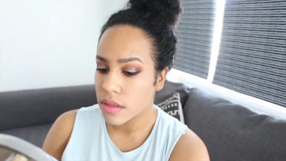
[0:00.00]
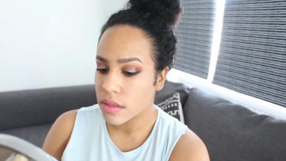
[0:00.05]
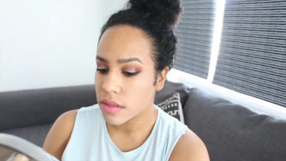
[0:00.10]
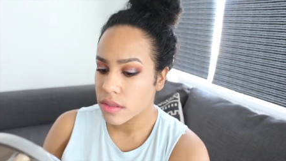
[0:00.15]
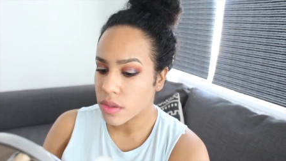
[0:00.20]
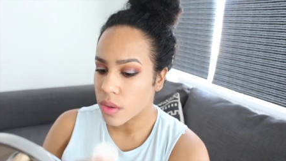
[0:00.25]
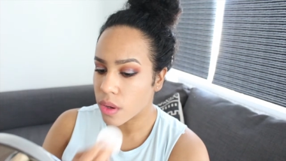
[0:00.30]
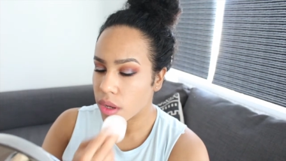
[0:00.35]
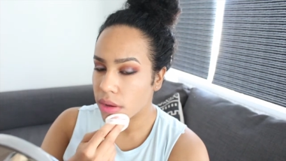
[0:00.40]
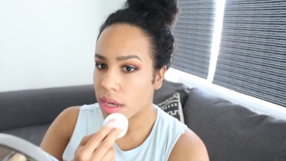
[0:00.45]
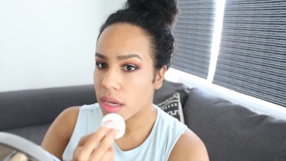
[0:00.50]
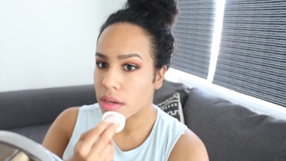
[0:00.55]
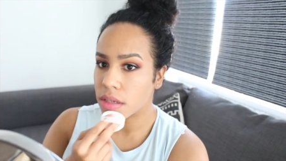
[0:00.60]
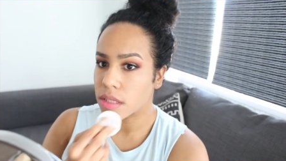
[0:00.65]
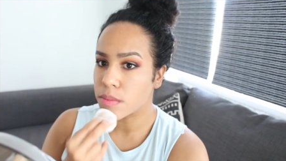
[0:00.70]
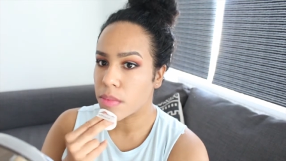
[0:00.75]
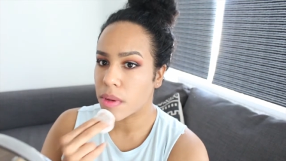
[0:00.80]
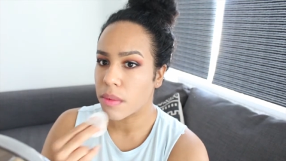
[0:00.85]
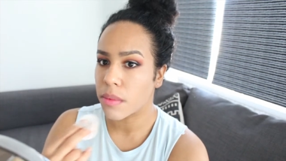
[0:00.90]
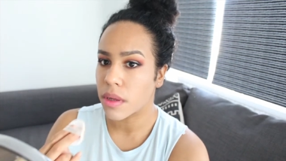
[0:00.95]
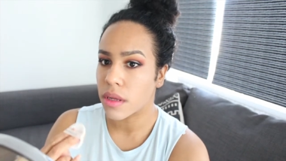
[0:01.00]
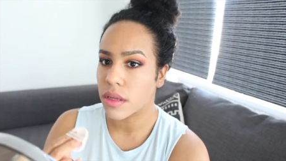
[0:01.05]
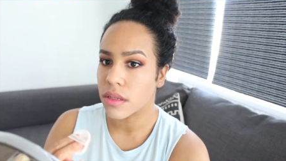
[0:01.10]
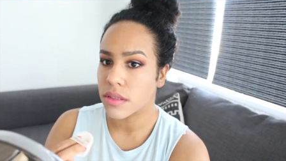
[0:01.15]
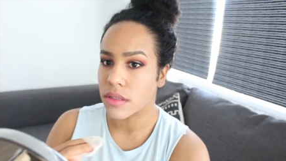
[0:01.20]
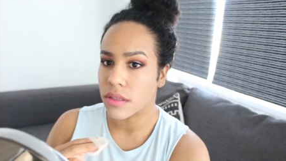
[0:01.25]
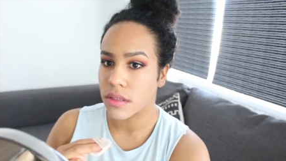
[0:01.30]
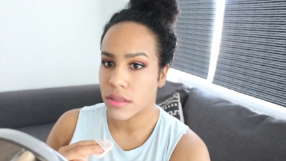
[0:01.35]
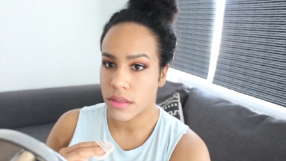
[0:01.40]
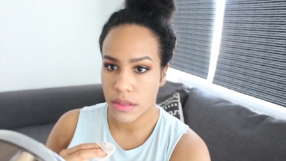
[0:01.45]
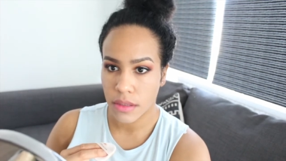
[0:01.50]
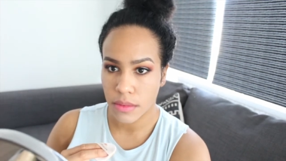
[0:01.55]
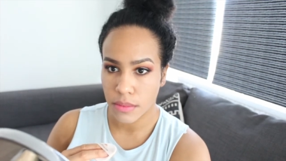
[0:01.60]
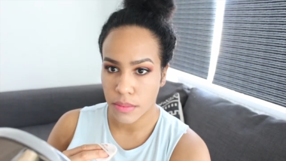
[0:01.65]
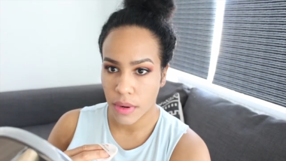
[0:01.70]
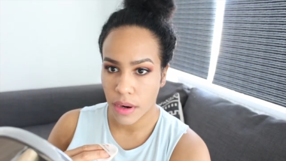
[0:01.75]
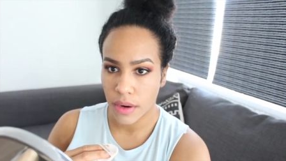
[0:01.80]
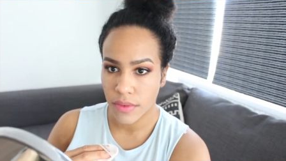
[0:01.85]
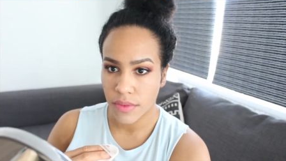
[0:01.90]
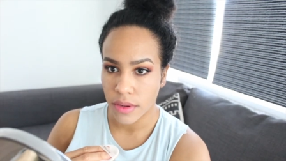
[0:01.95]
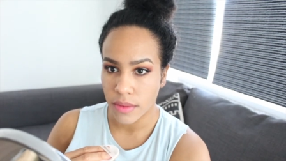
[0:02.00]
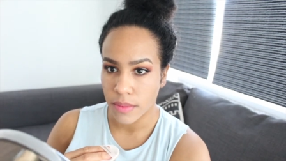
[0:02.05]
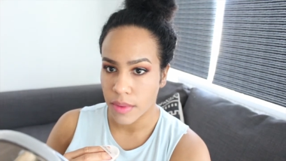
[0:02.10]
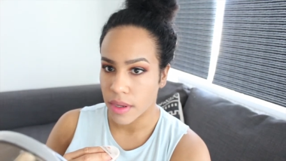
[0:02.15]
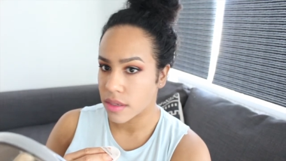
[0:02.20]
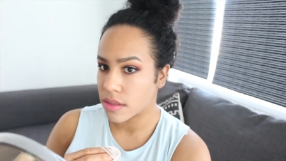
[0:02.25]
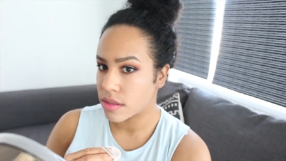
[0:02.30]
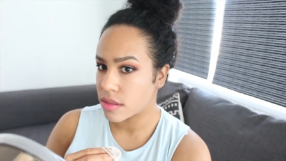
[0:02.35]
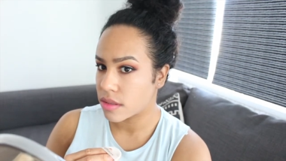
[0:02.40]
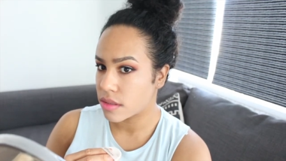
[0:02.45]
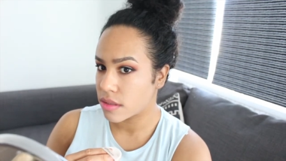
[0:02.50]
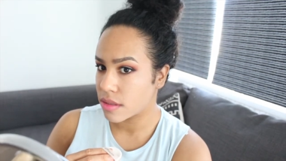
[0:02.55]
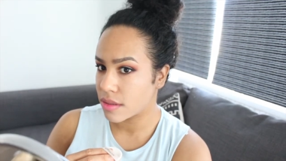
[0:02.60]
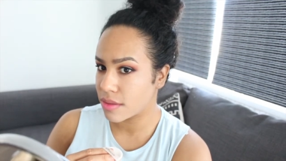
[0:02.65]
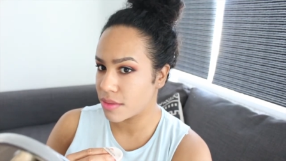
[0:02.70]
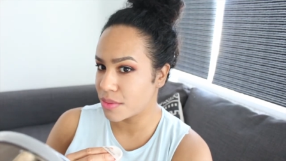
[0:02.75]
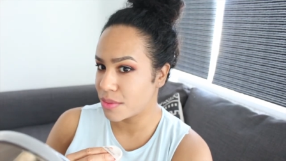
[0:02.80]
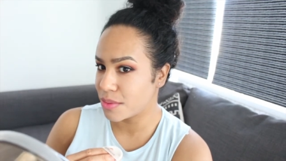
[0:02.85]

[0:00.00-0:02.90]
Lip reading: So I guess maybe it isn't the perfect match.